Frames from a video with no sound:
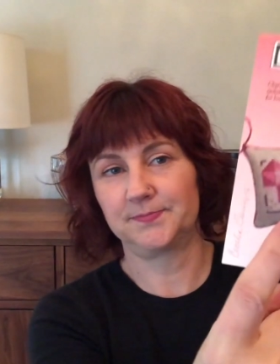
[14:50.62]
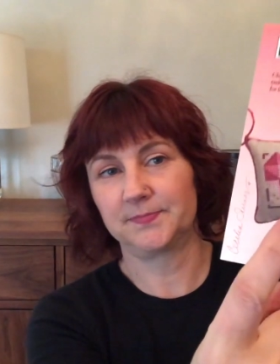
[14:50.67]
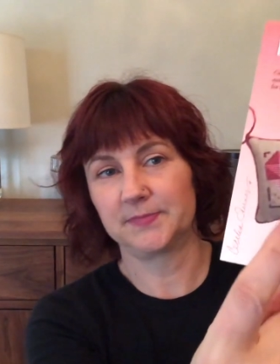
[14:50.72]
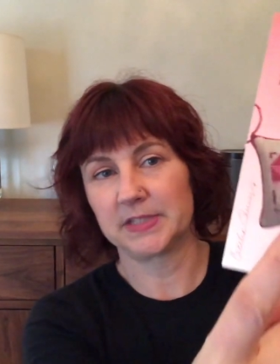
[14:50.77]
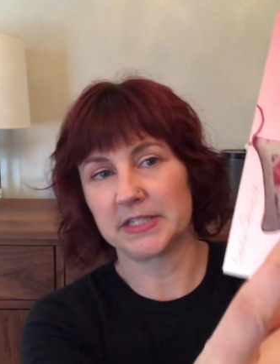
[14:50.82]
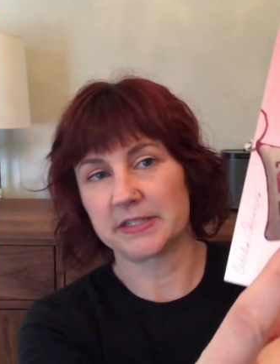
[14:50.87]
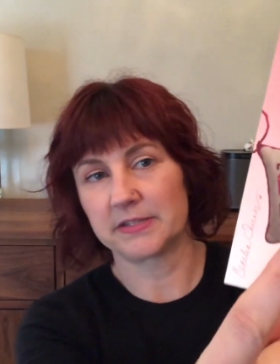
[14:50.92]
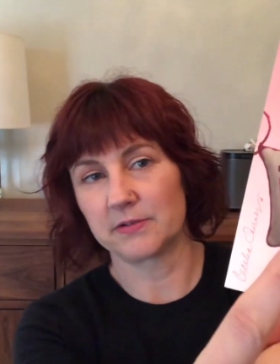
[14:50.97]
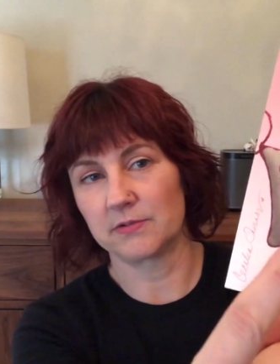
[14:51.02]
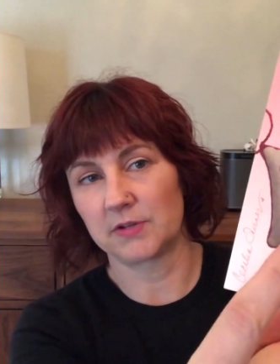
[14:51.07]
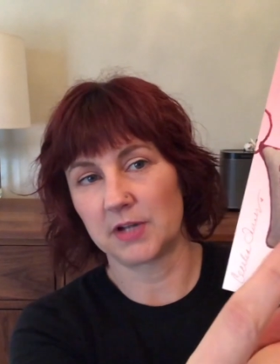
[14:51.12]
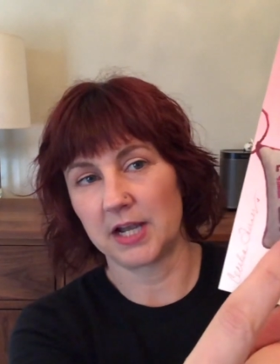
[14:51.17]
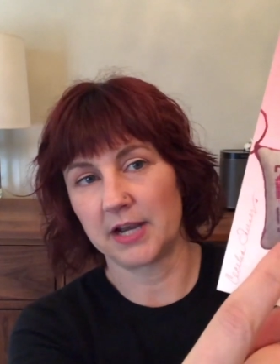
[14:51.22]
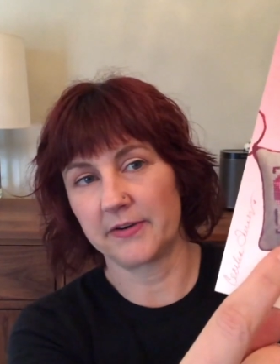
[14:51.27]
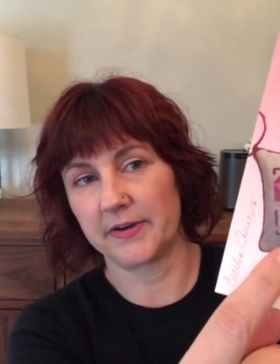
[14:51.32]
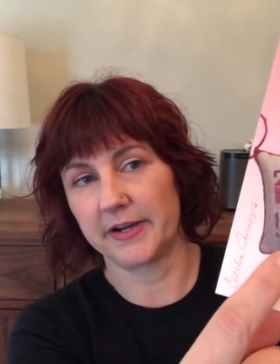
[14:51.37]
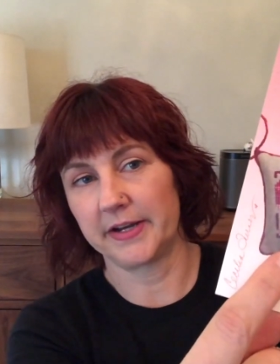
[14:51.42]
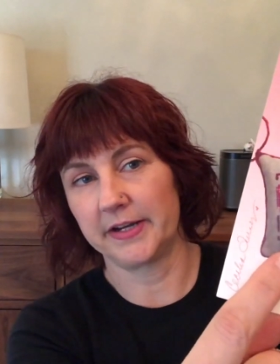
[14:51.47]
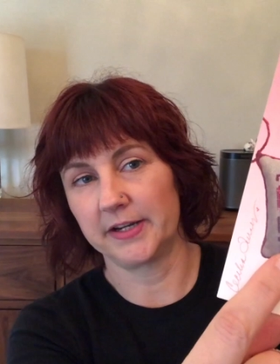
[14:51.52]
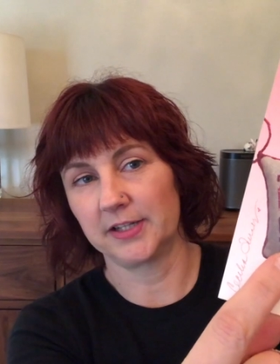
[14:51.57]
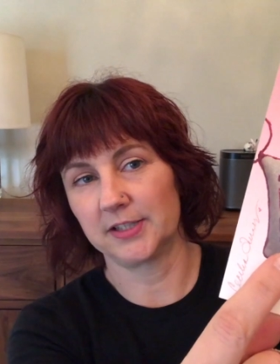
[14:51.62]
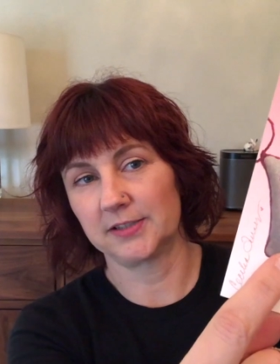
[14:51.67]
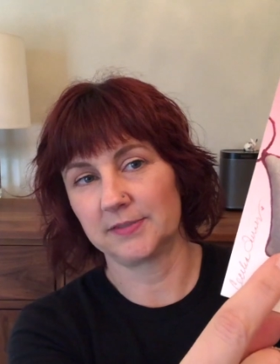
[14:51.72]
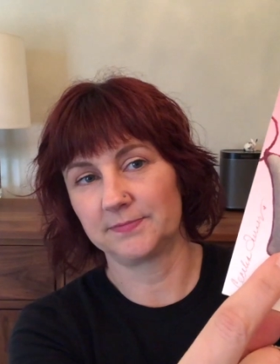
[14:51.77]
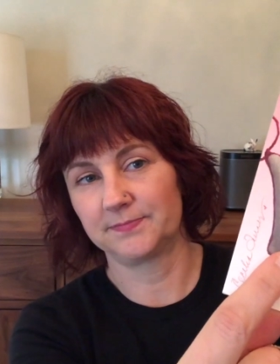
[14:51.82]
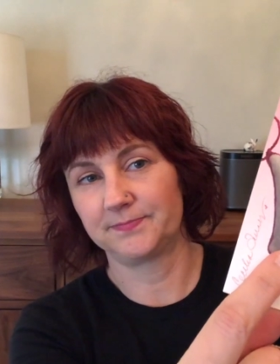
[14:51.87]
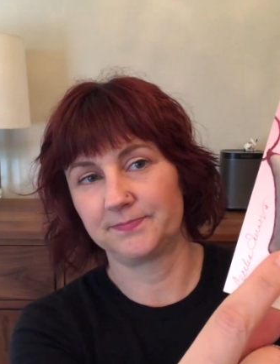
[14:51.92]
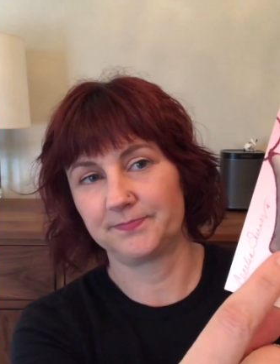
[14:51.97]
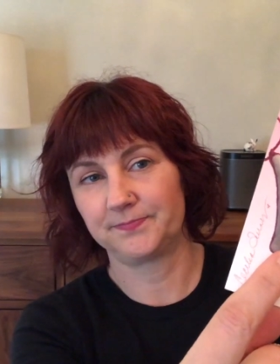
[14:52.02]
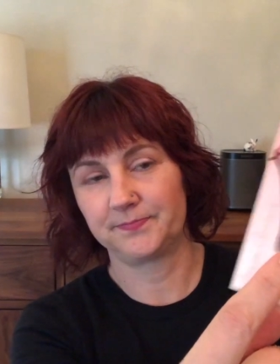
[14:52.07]
this little guy right here.
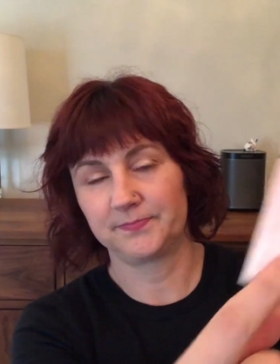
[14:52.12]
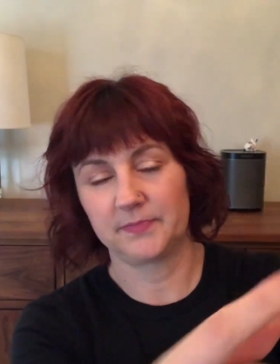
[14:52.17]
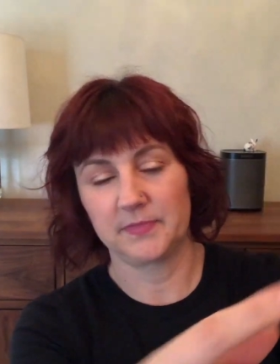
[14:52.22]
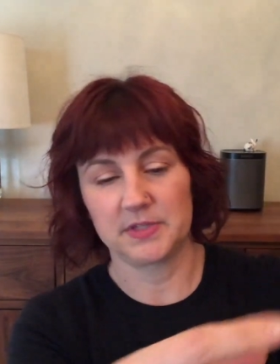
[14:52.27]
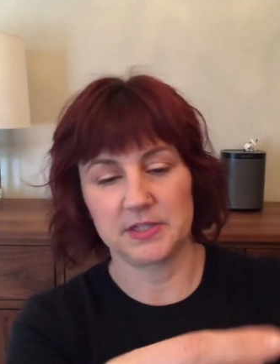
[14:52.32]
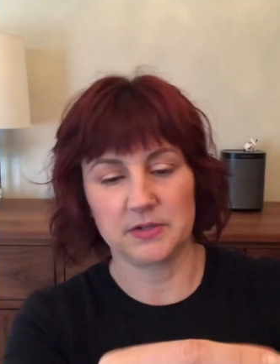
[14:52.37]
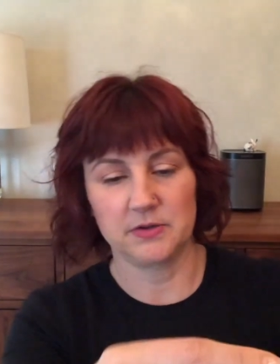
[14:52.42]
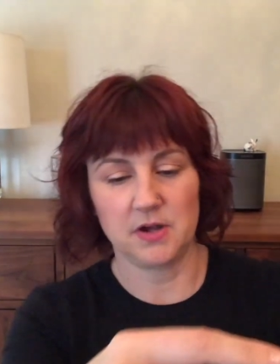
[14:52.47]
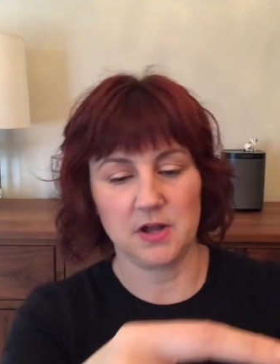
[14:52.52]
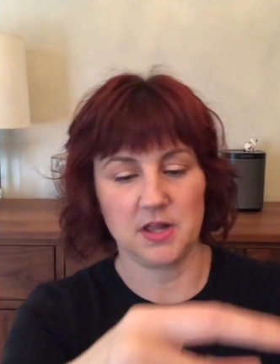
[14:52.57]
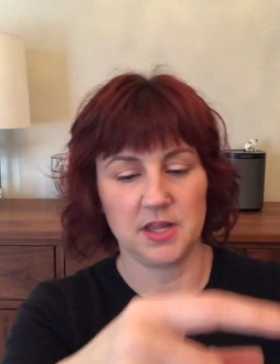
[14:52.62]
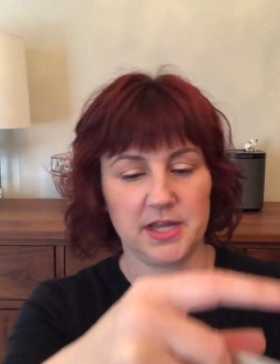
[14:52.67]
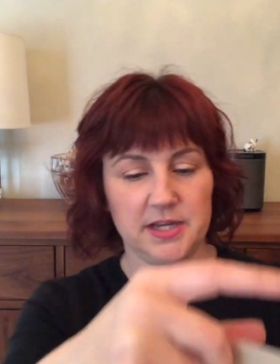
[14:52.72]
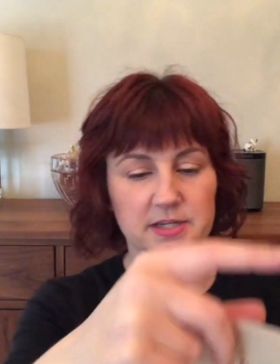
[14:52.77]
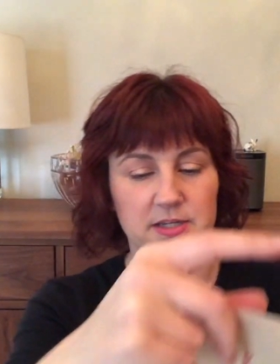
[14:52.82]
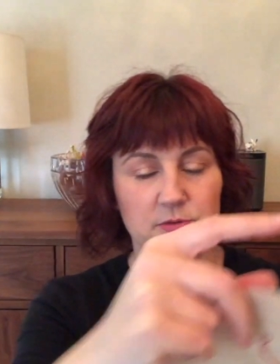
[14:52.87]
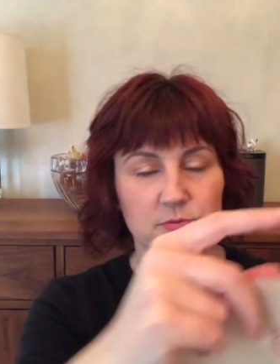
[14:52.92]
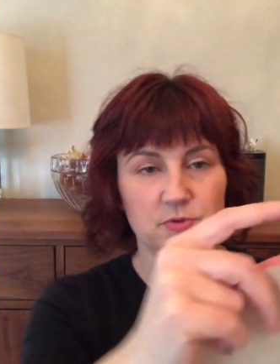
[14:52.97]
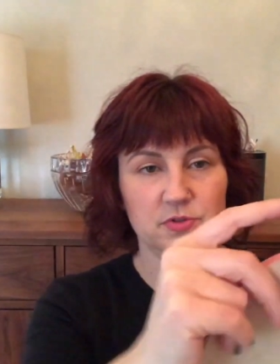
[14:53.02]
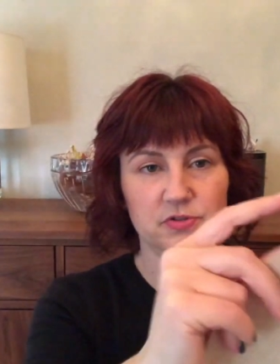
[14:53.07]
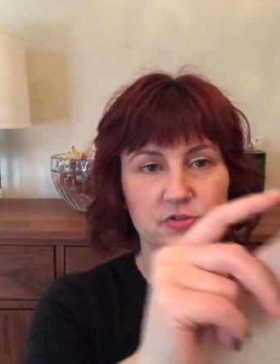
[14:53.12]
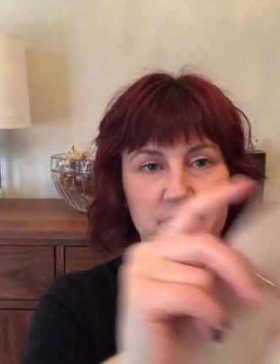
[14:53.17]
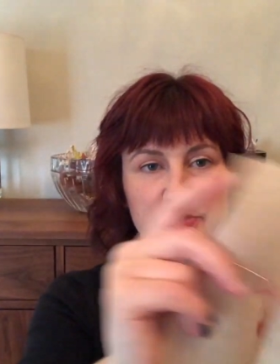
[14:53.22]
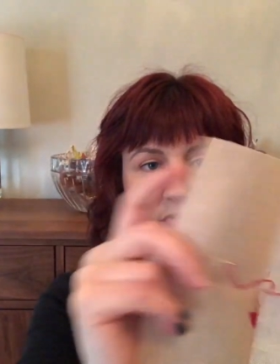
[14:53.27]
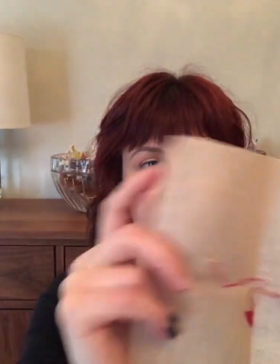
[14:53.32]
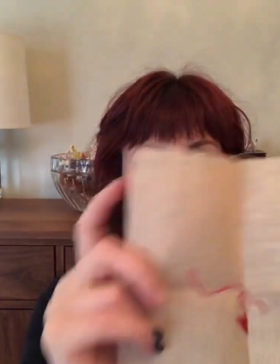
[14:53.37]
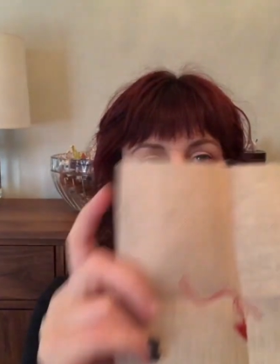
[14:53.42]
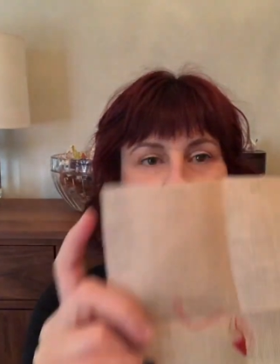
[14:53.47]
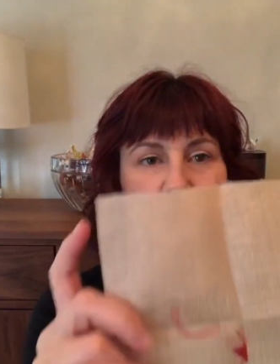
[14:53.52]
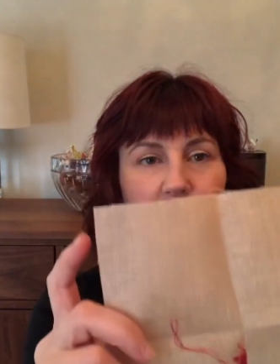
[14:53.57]
So all I did was just,